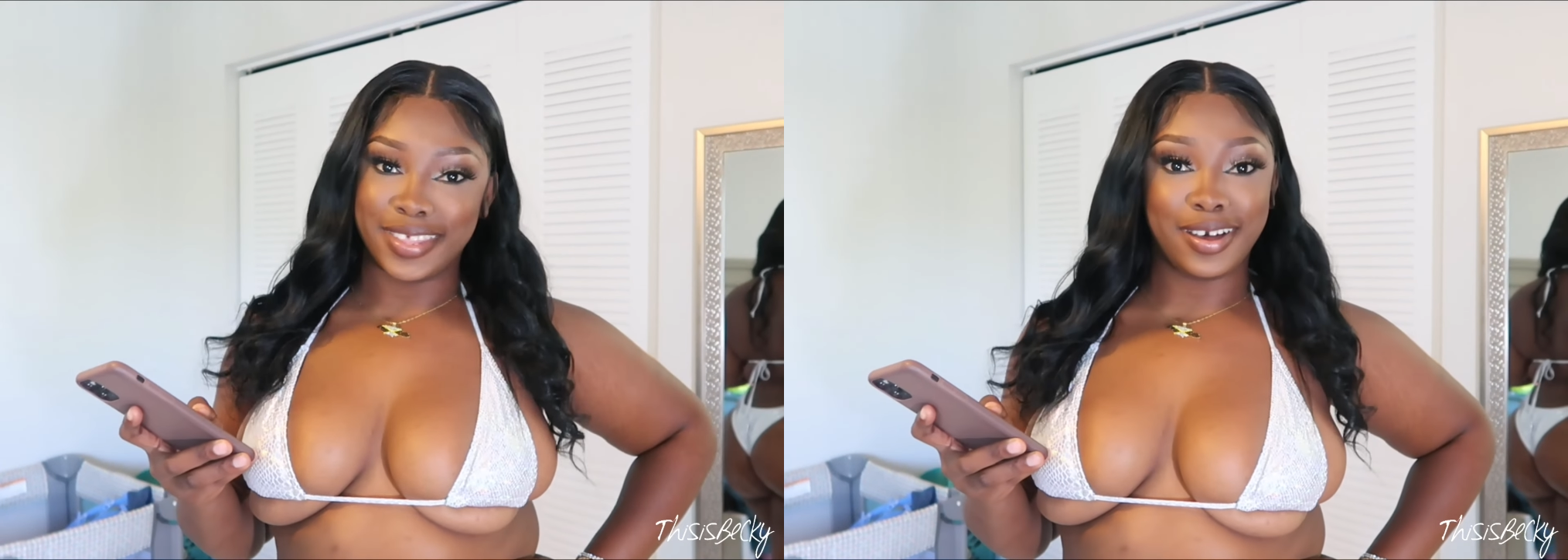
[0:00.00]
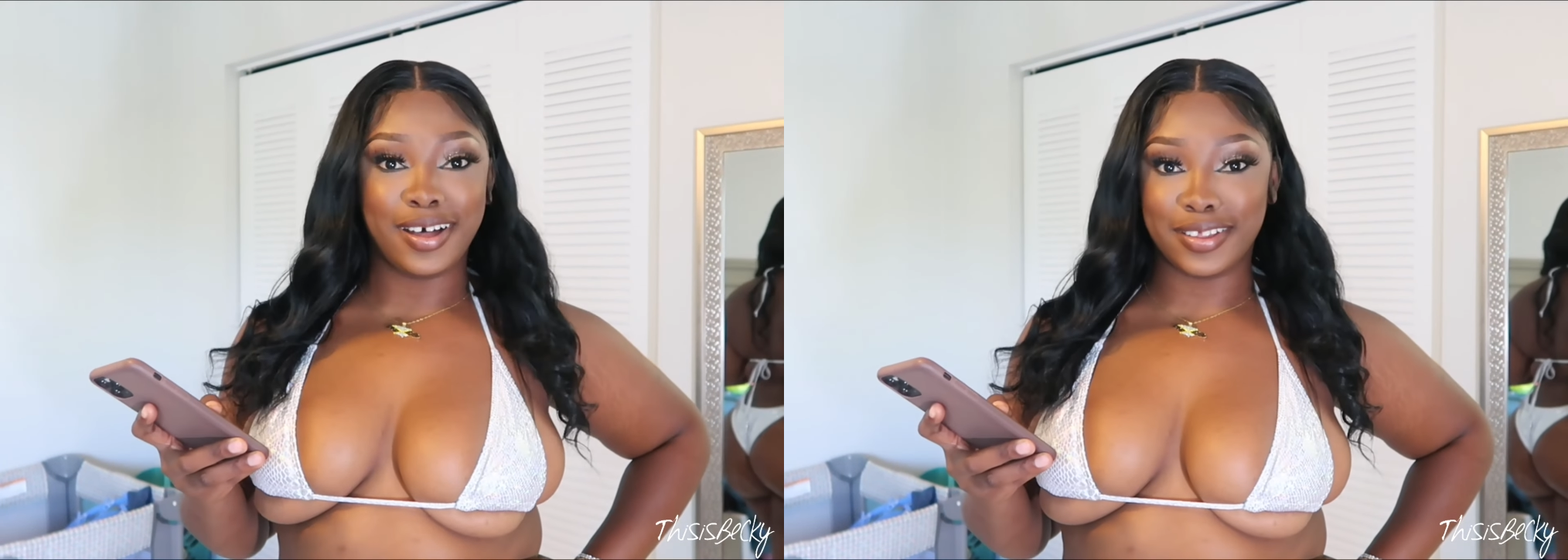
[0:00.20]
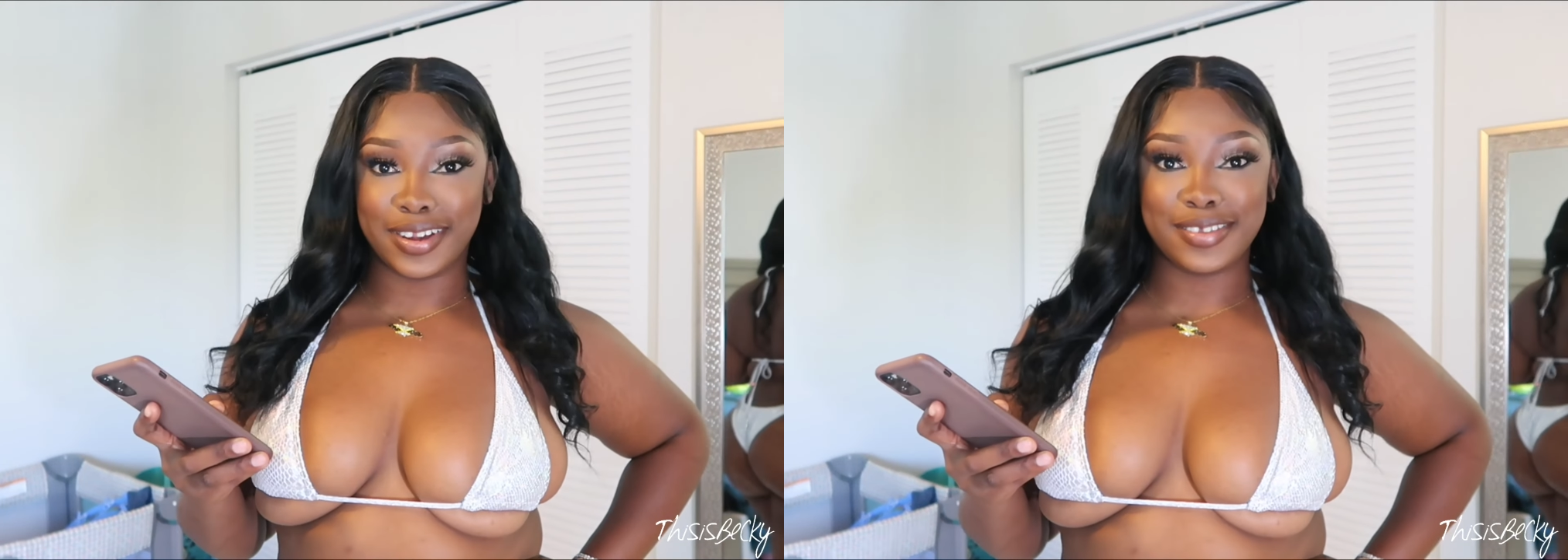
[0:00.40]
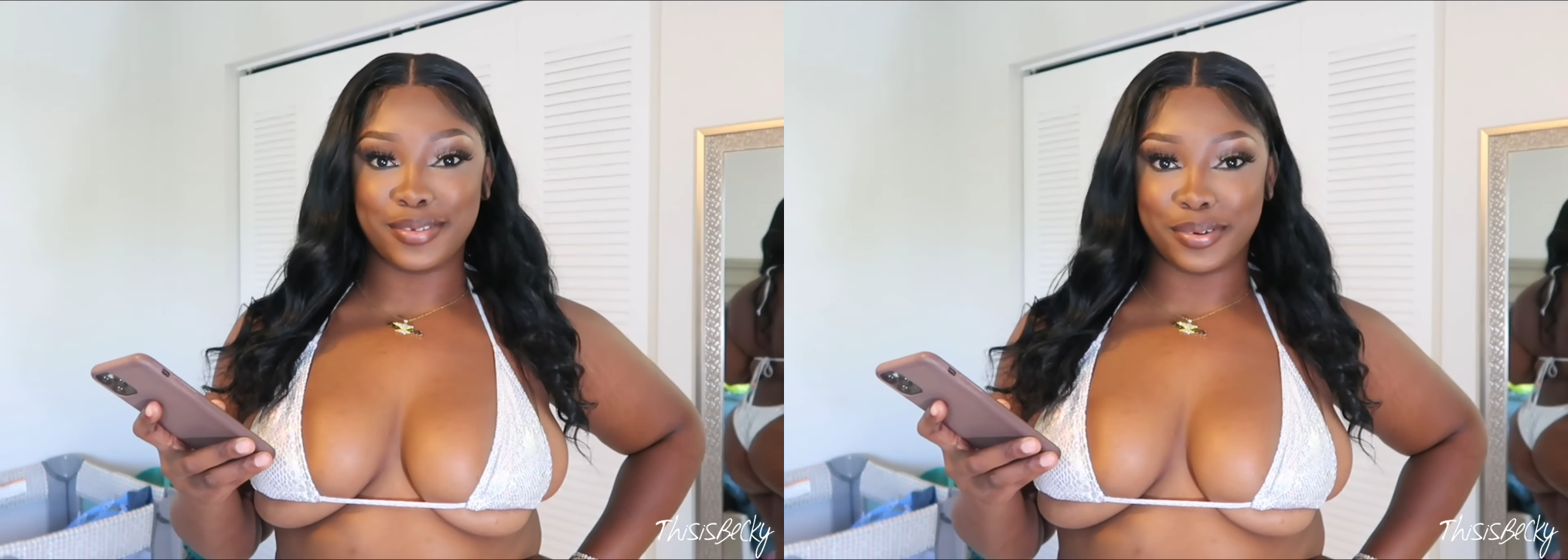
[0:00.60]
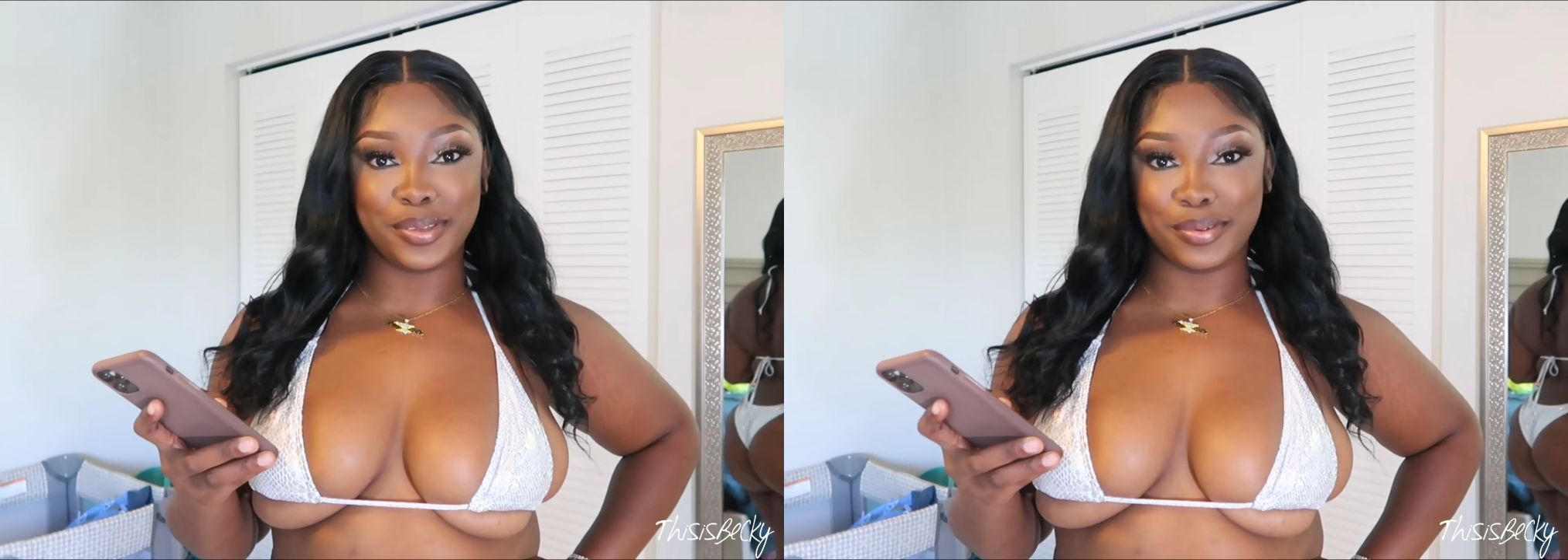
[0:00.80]
the color is
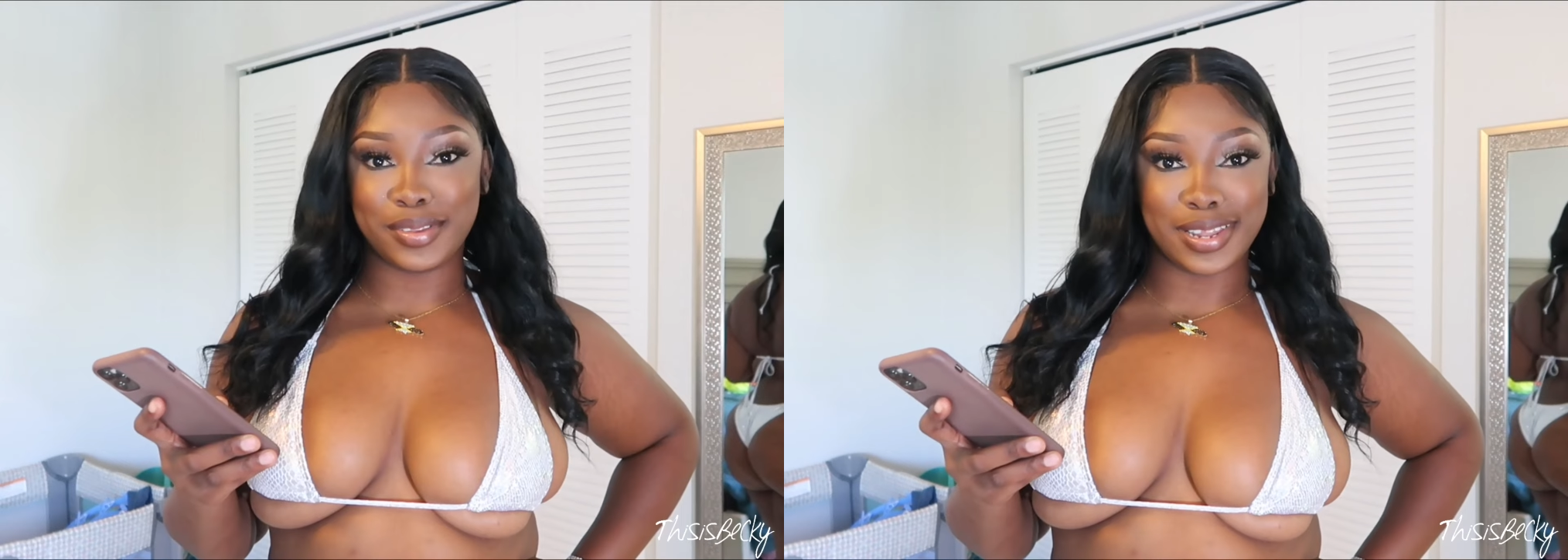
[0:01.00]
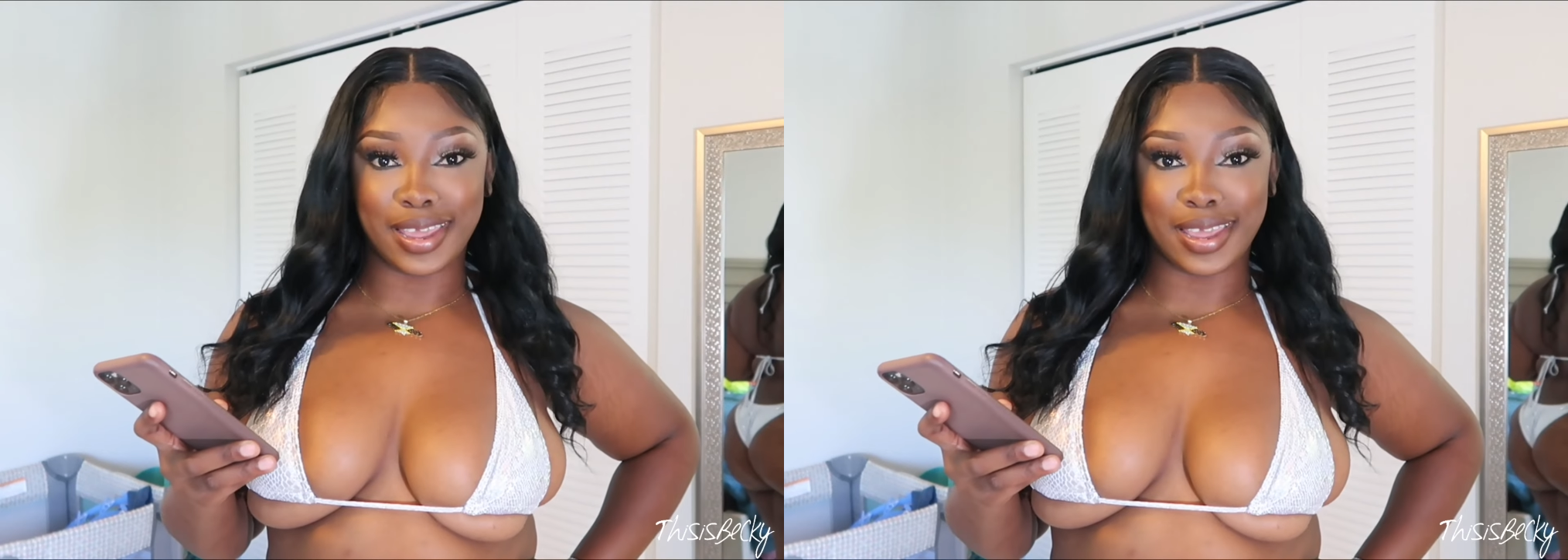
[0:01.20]
so cute.